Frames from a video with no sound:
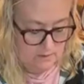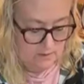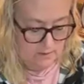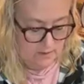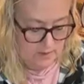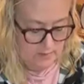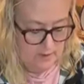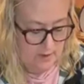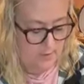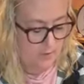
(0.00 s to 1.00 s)
Let's grab
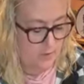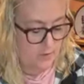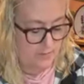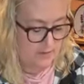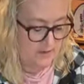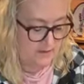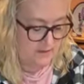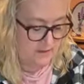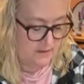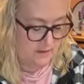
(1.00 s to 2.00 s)
a couple more
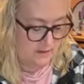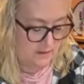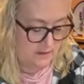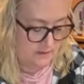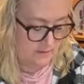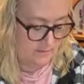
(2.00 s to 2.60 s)
pieces.